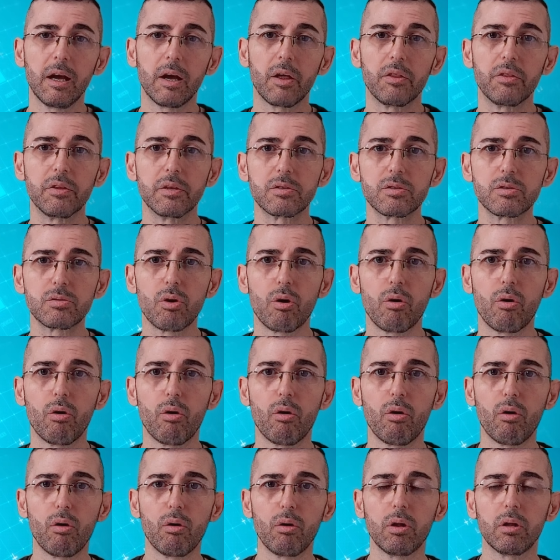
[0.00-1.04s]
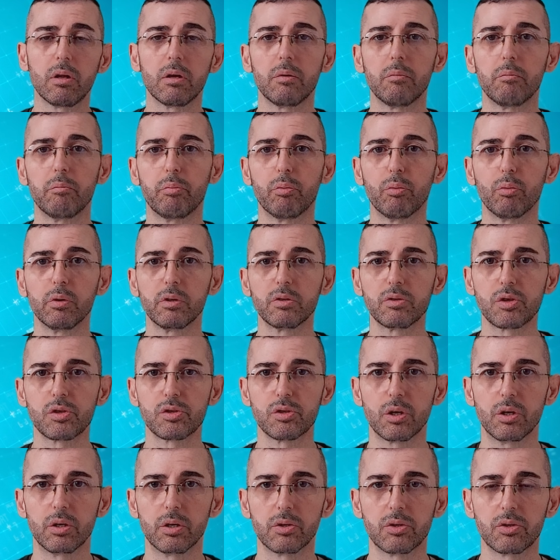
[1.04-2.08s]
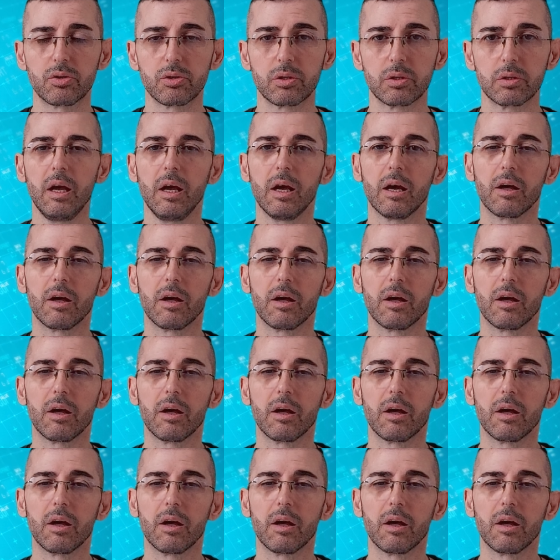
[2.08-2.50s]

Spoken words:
this whole bullish surge.